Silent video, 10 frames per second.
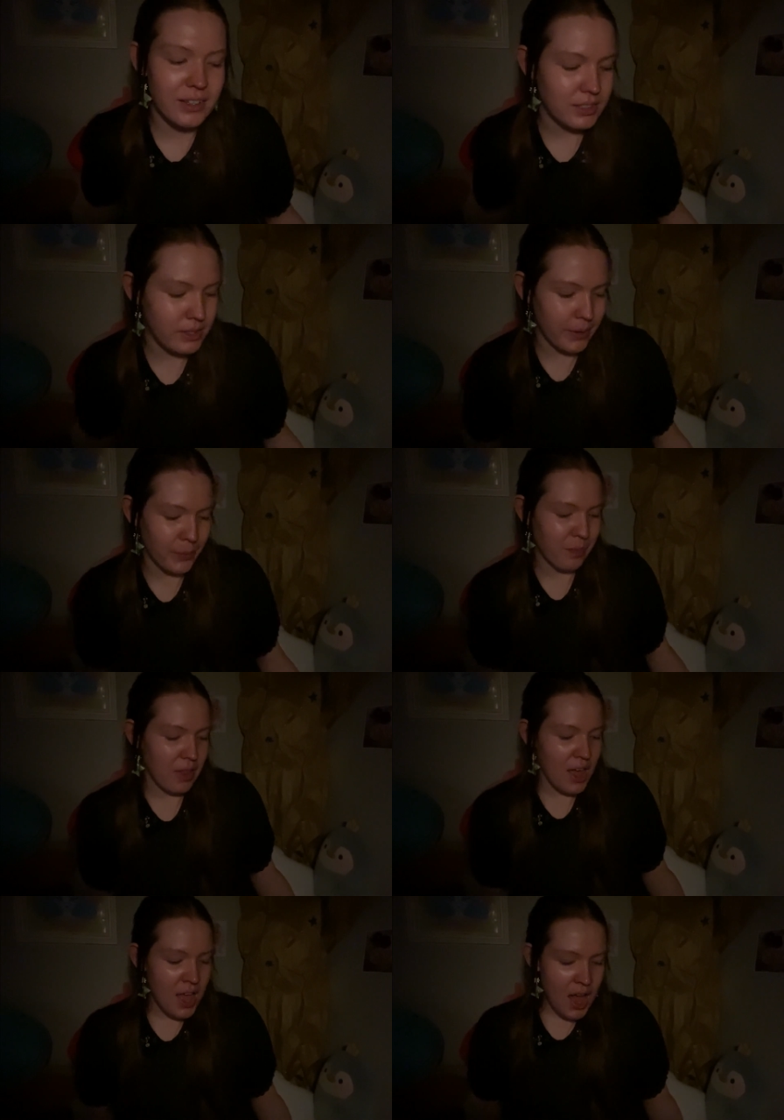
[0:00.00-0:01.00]
so
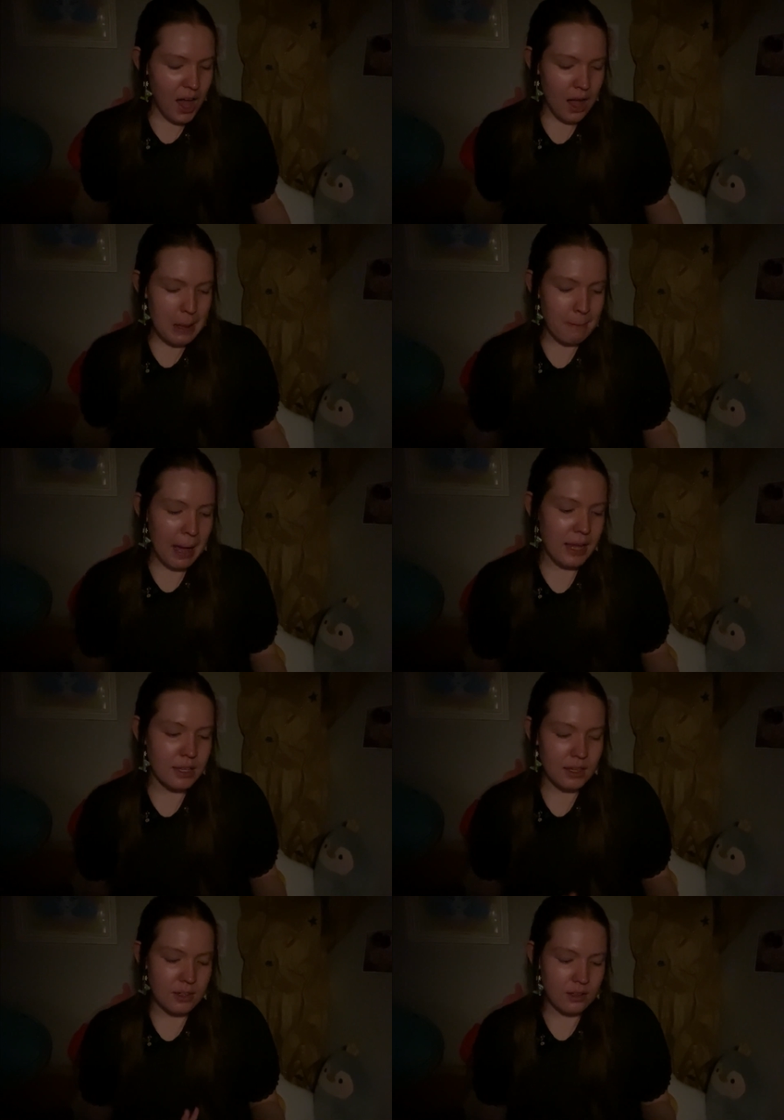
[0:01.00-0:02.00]
I'm
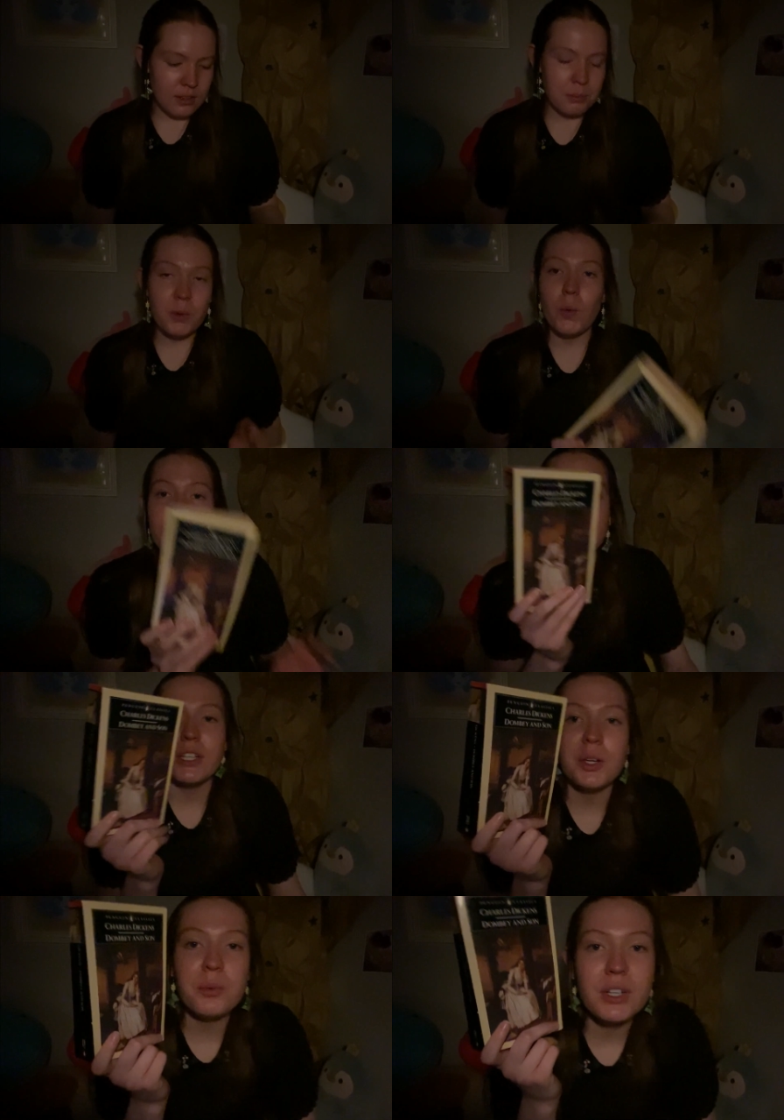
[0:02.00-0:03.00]
going to
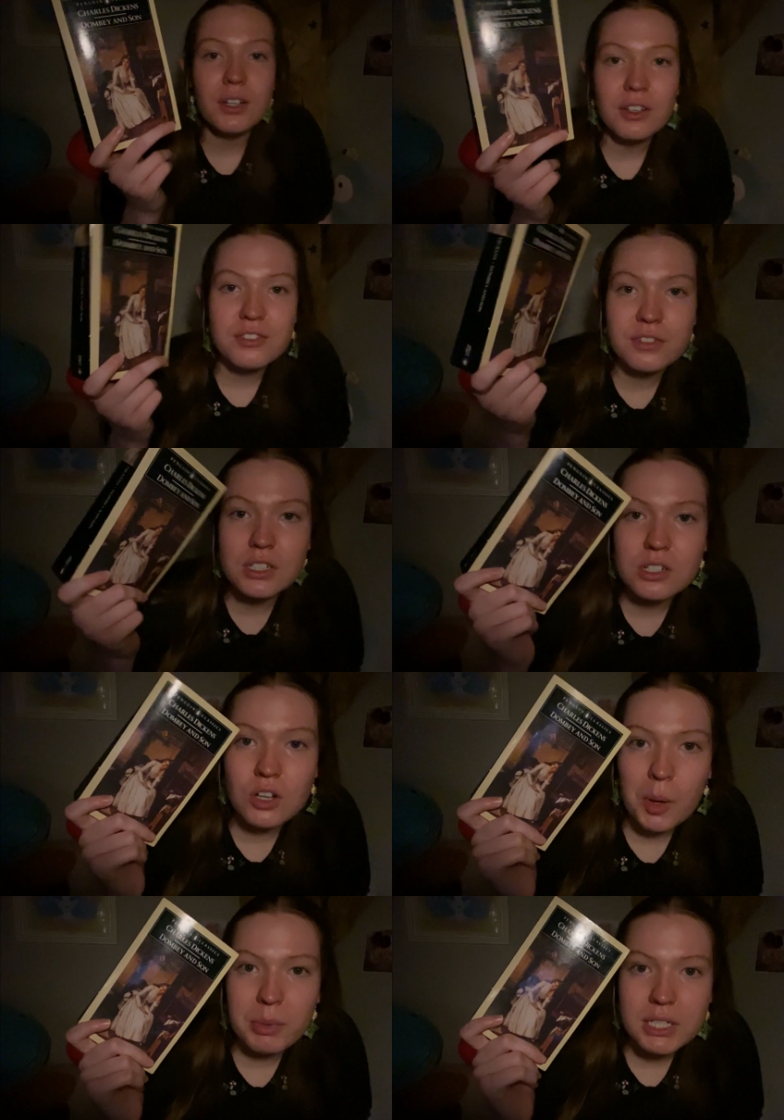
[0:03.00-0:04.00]
get rid of
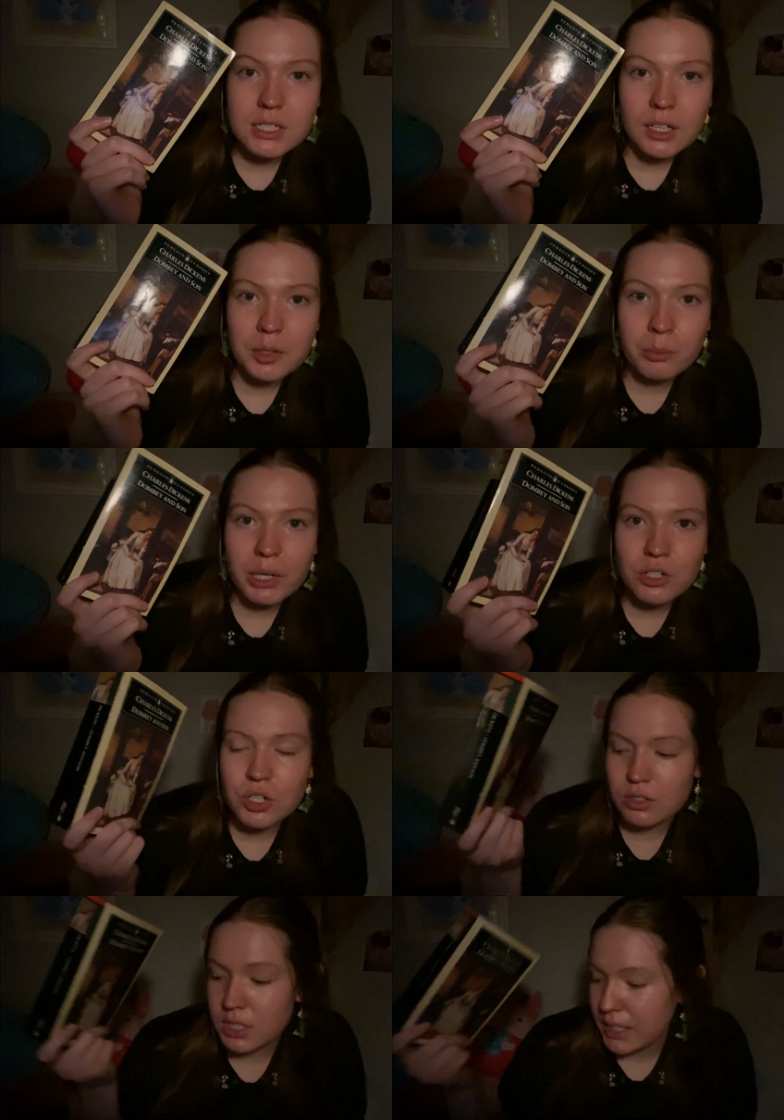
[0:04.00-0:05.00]
Dombey and Son by
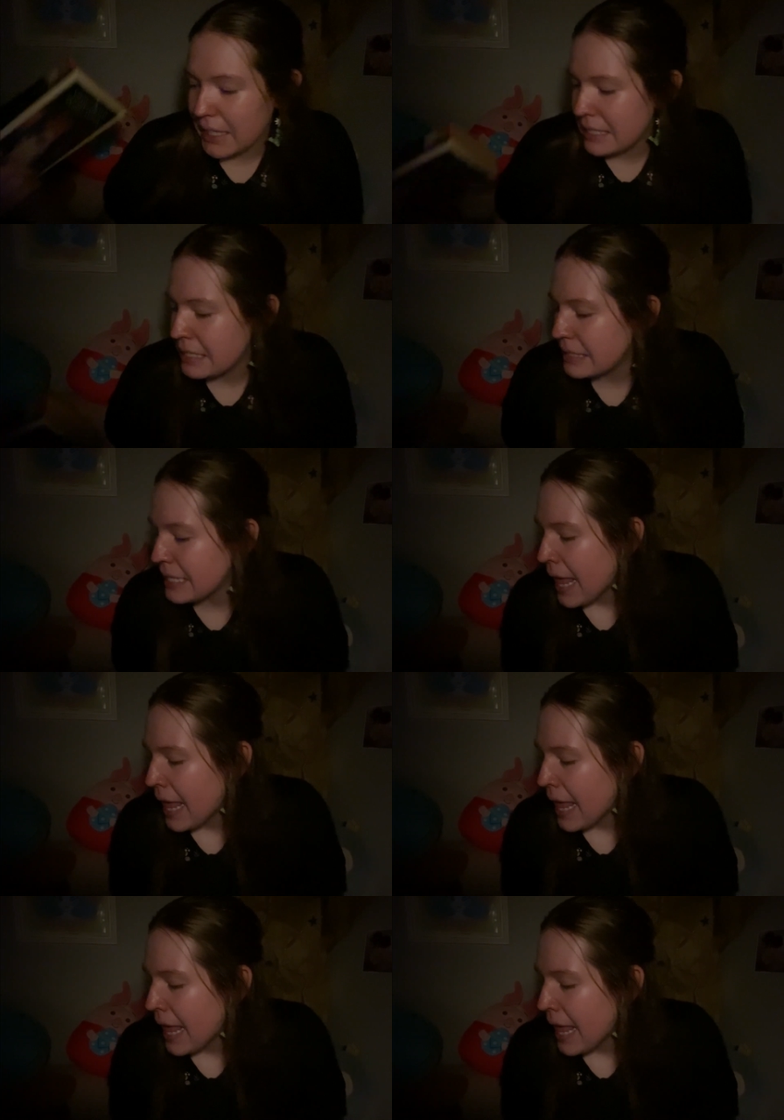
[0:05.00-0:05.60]
Charles Dickens.